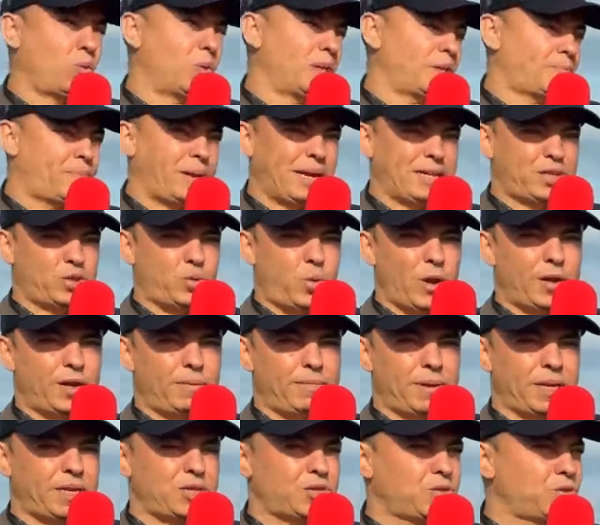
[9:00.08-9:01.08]
but he's played 20
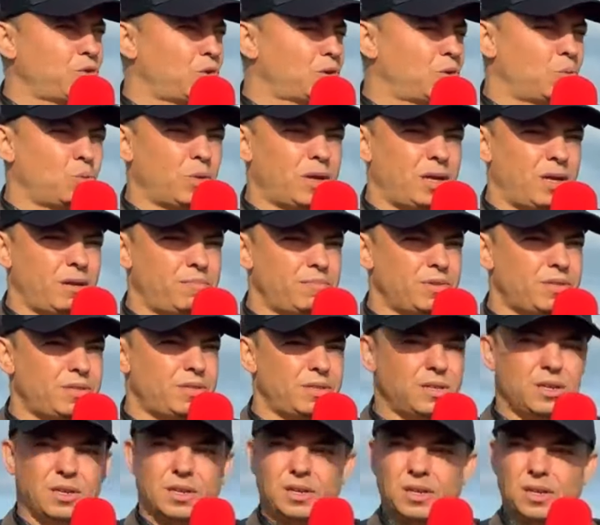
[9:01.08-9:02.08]
minutes, Jordan
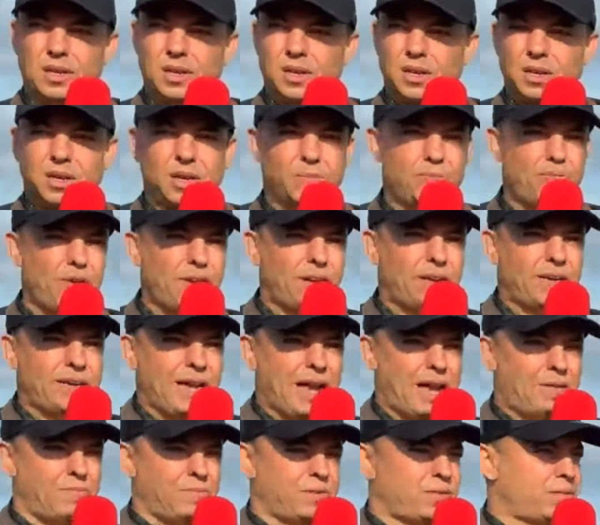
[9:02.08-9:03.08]
Williams. Brennan
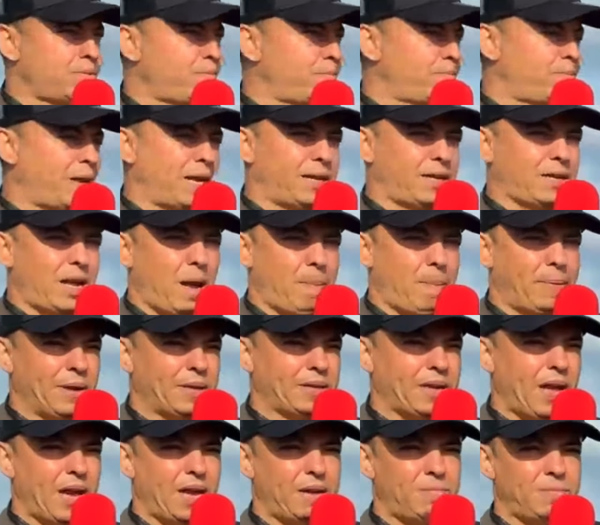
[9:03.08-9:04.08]
Camp's played a couple of
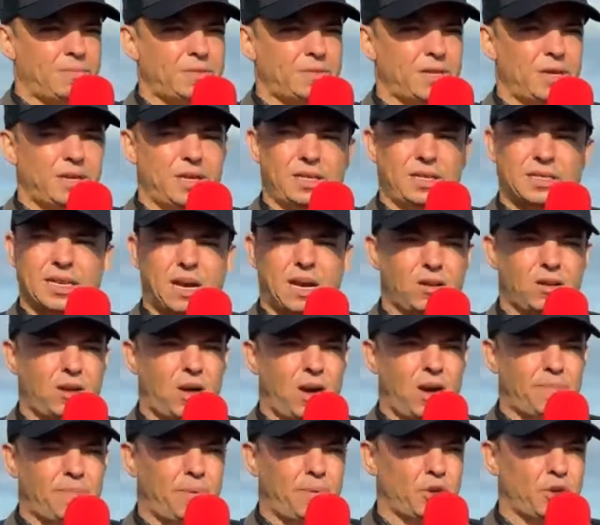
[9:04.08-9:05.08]
games and he's now
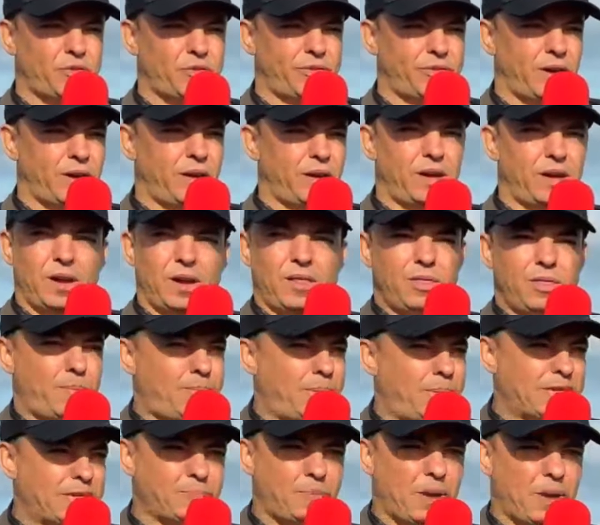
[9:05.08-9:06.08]
kiboshed for the
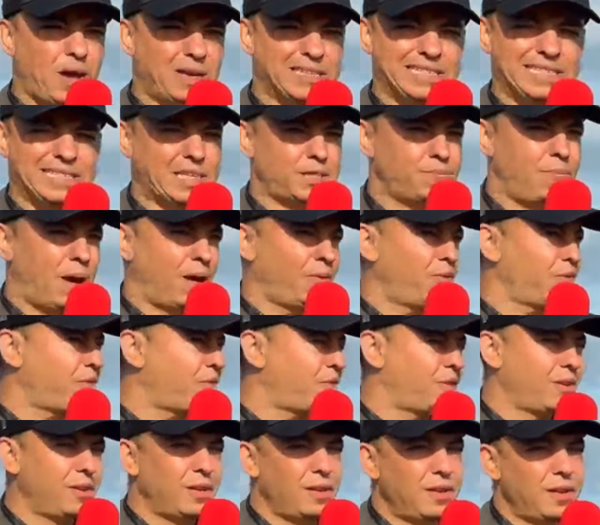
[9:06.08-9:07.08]
best part of 6
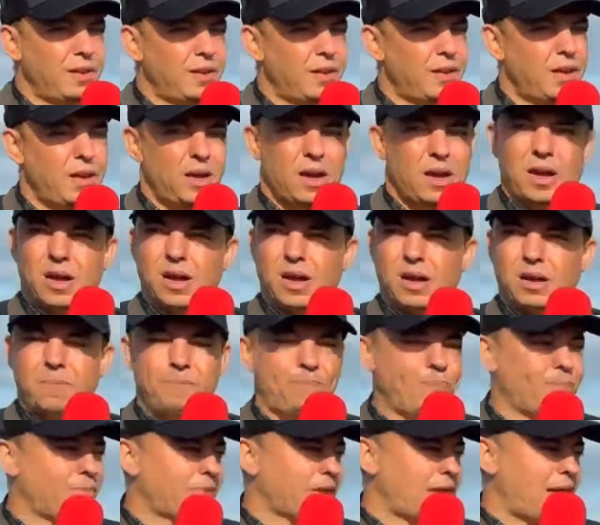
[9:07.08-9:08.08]
months.
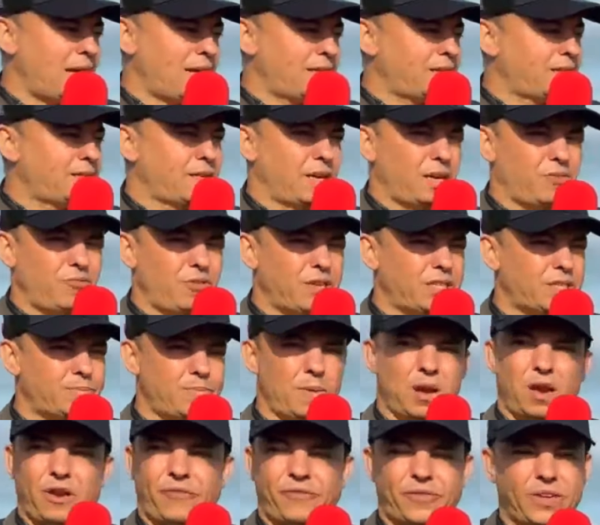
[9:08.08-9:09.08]
And Reece
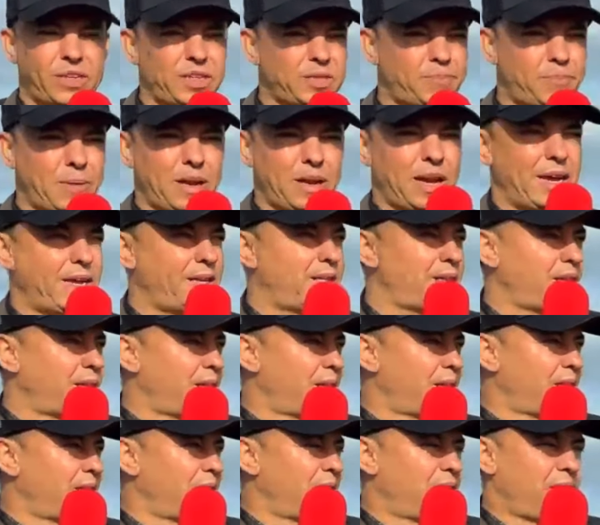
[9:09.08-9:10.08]
Murphy's played,
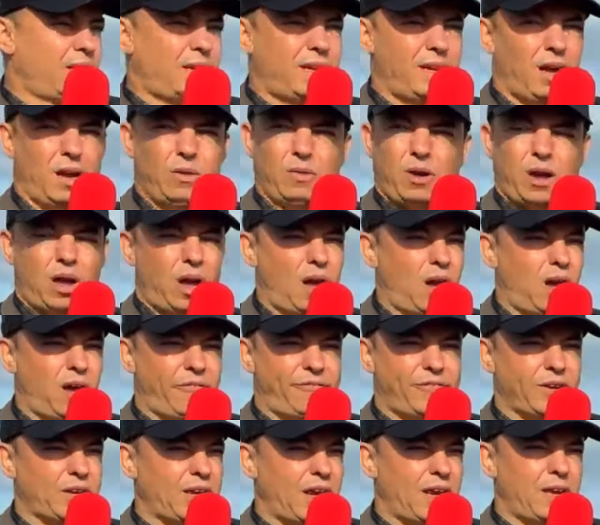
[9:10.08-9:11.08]
you know,
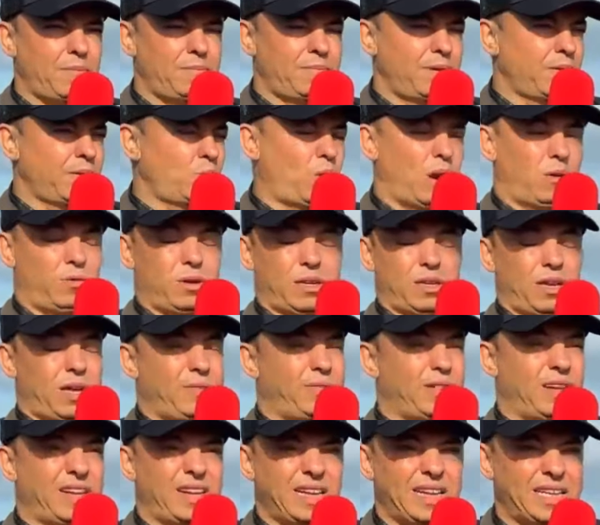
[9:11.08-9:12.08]
half a game. Well, in
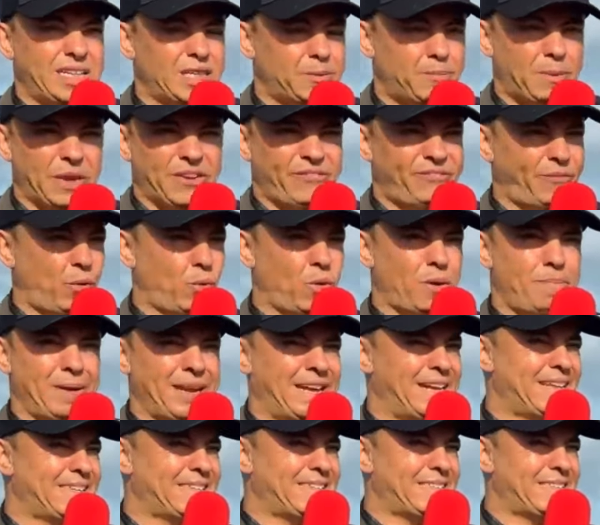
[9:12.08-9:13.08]
the league, he's played 40
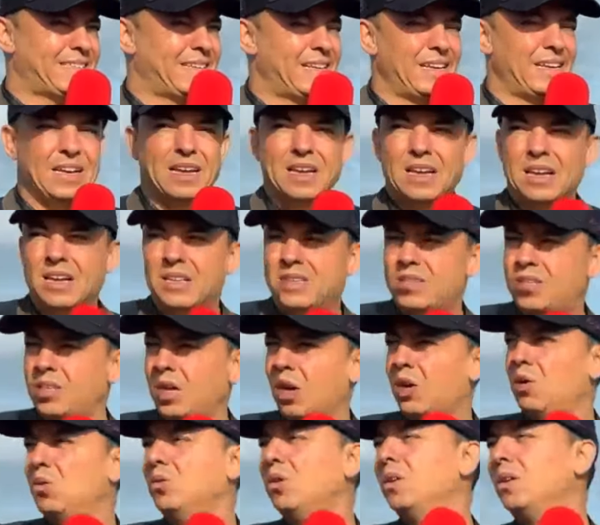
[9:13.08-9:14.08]
minutes.
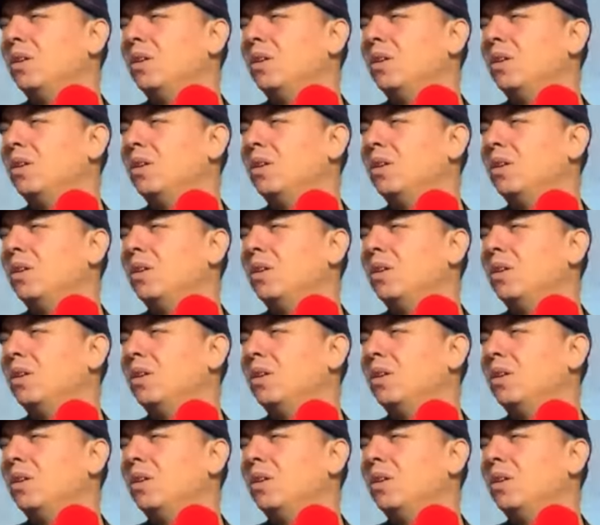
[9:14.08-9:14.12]
So,